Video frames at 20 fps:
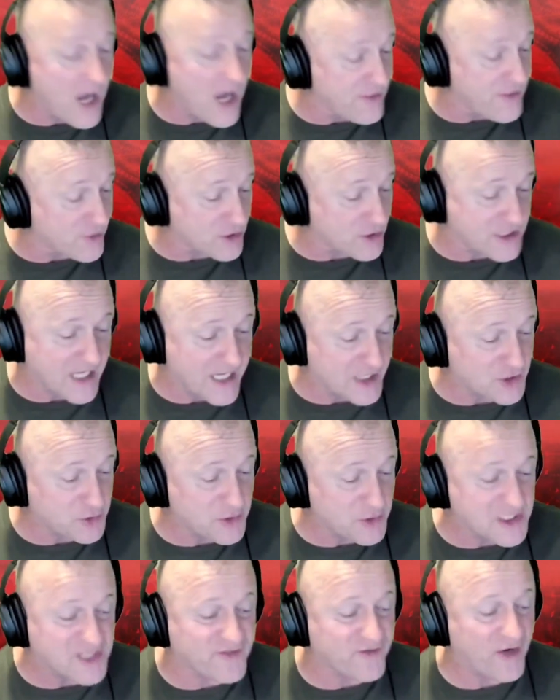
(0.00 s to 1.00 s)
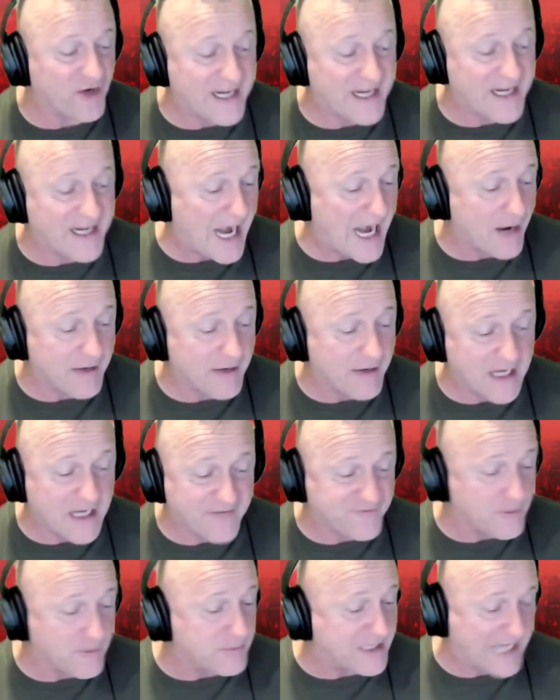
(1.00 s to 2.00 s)
other countries, Fred Harriet
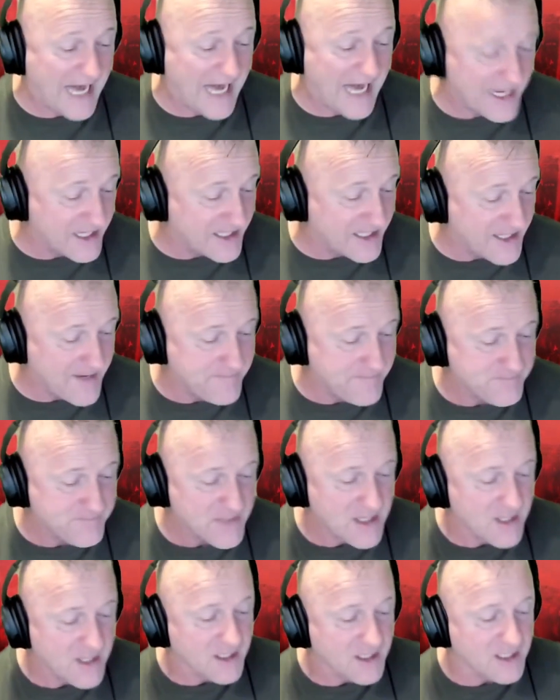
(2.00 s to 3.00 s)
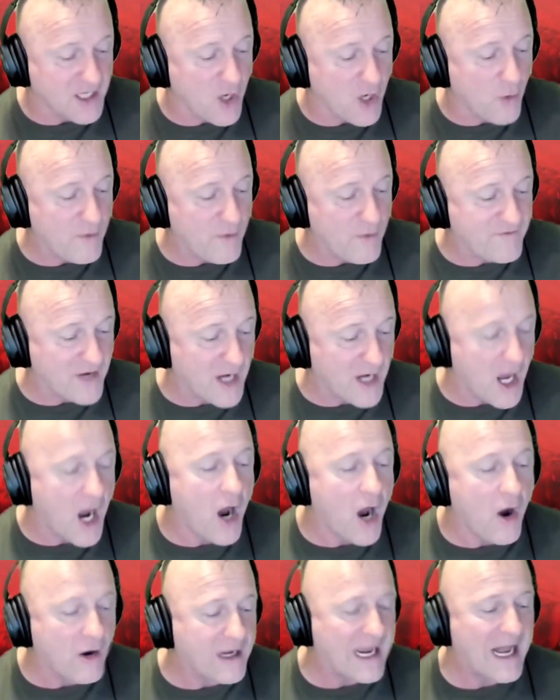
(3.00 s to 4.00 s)
from Canada. You know, we've got
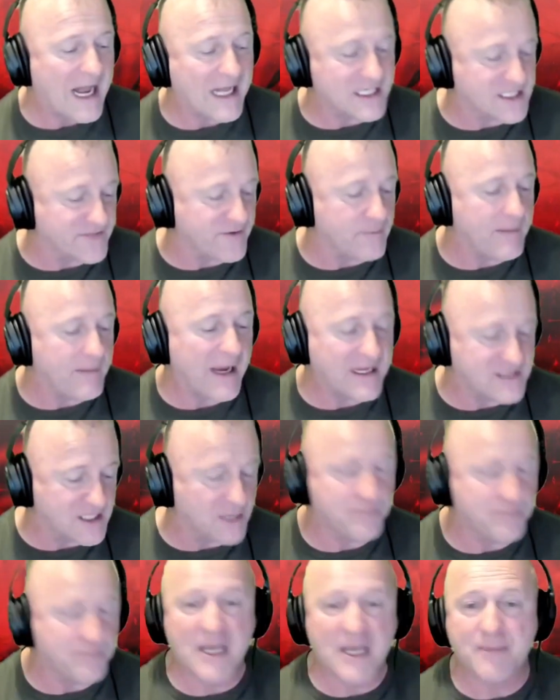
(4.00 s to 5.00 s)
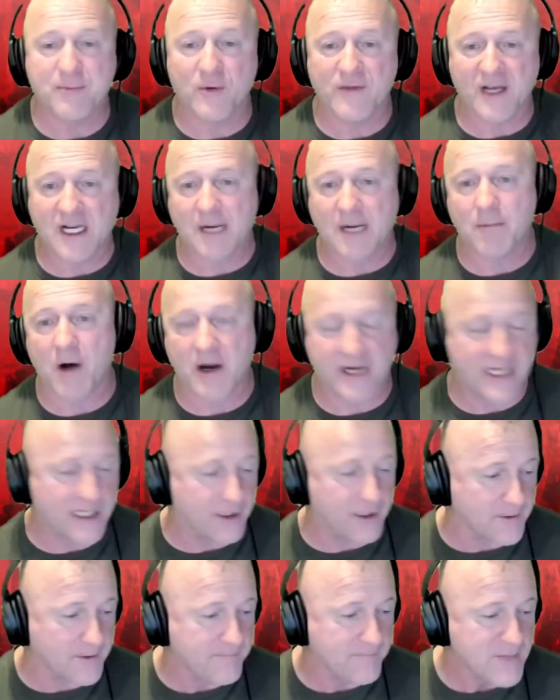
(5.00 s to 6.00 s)
all kinds of amazing people that come on
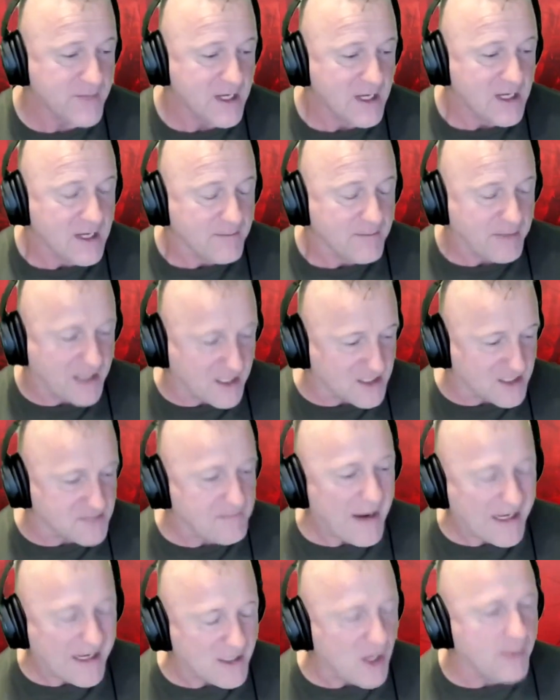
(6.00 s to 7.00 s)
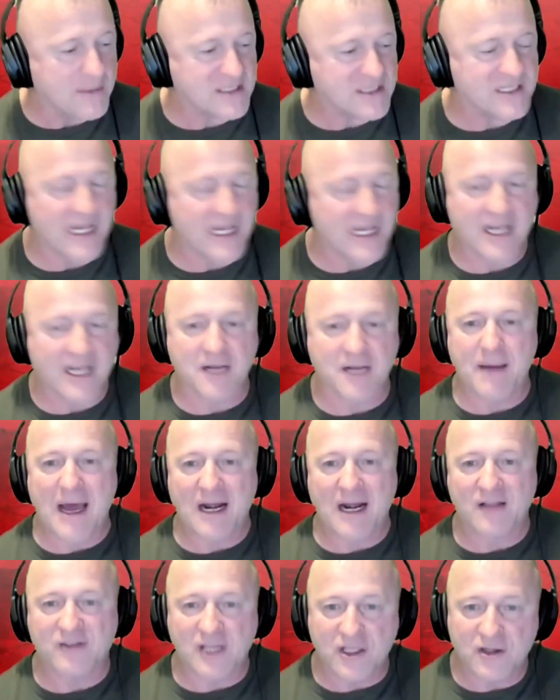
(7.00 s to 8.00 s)
here, because make no mistake about
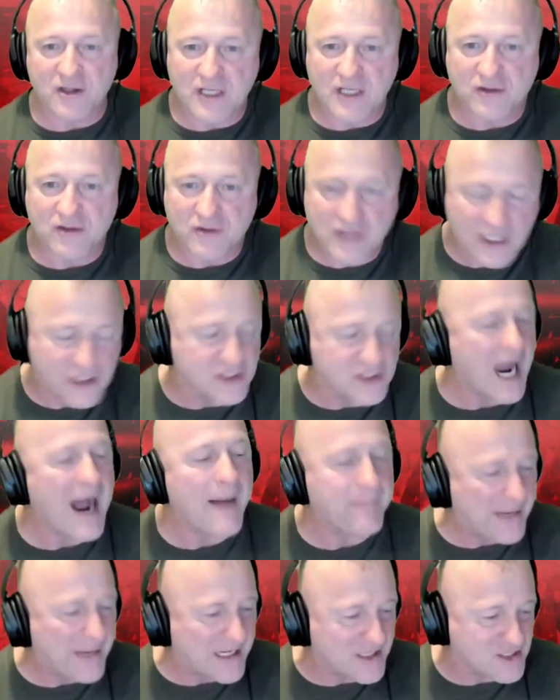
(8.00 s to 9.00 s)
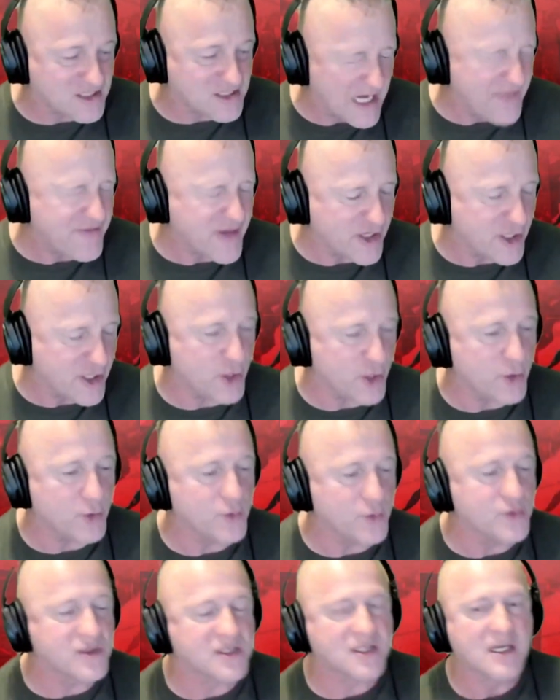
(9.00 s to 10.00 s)
it, the topics in the
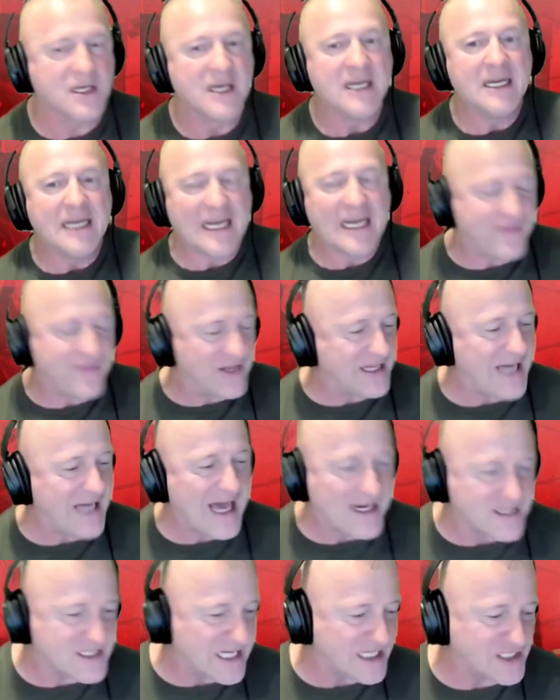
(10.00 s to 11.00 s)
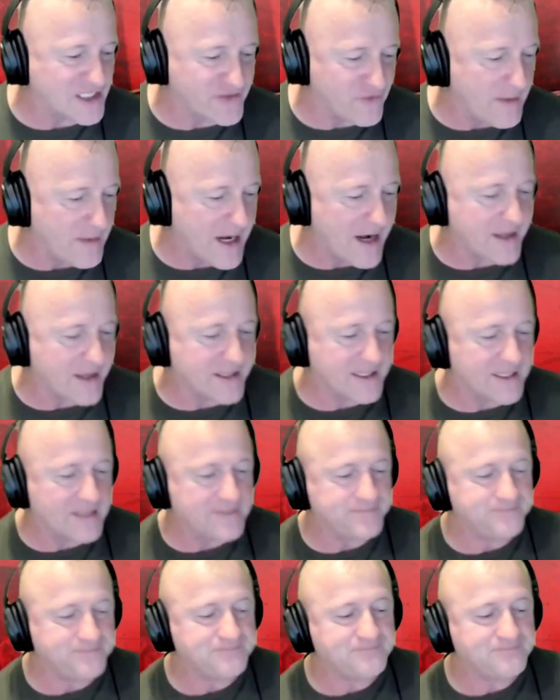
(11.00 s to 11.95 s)
news in the United States of America,